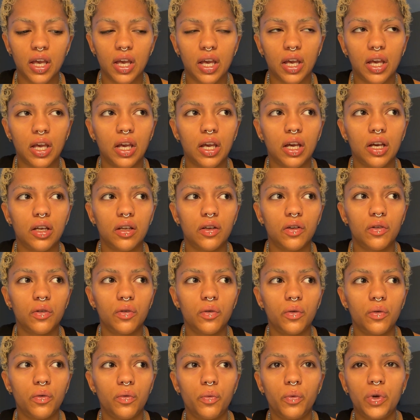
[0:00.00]
And
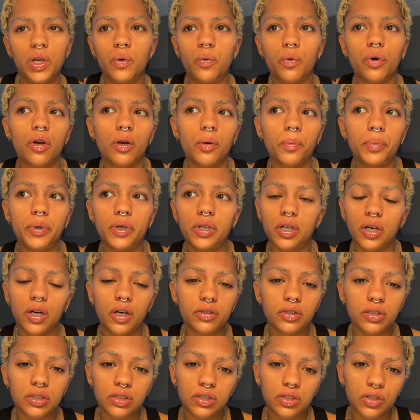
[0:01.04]
we weren't put
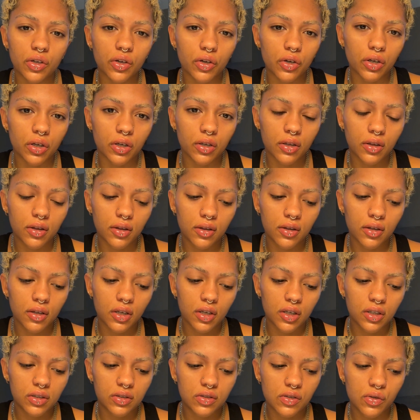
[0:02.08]
on this earth
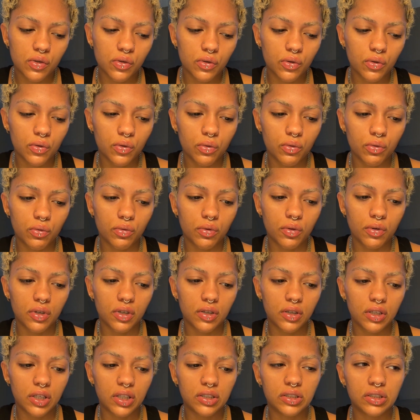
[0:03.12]
to
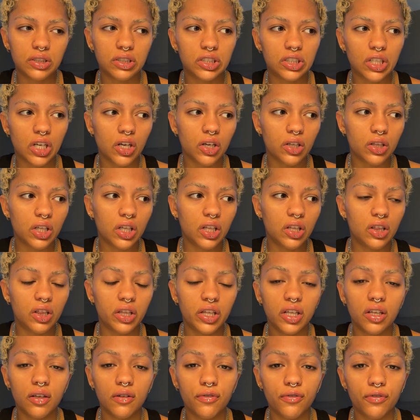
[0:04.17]
necessarily
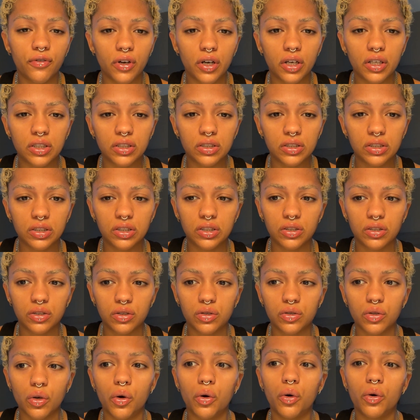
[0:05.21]
live a
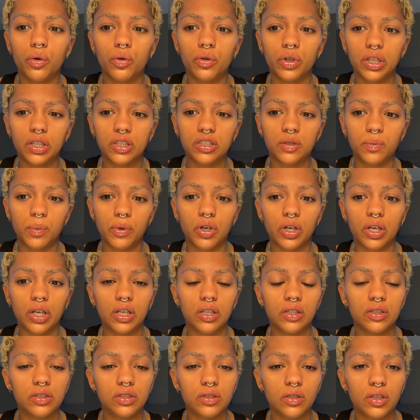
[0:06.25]
soul
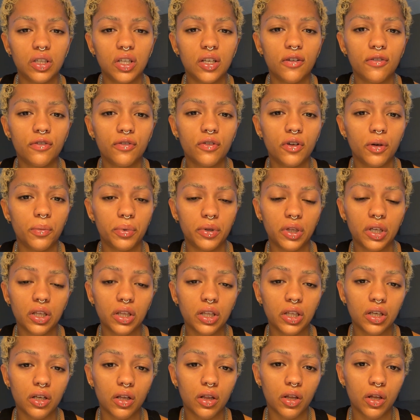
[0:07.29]
experience, to live
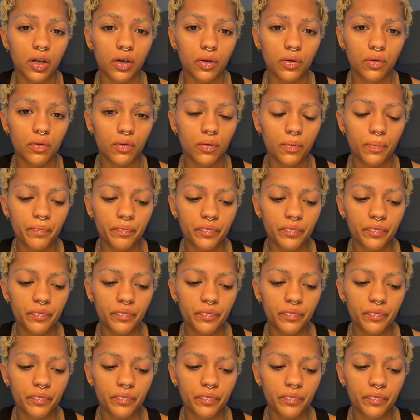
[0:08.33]
completely alone.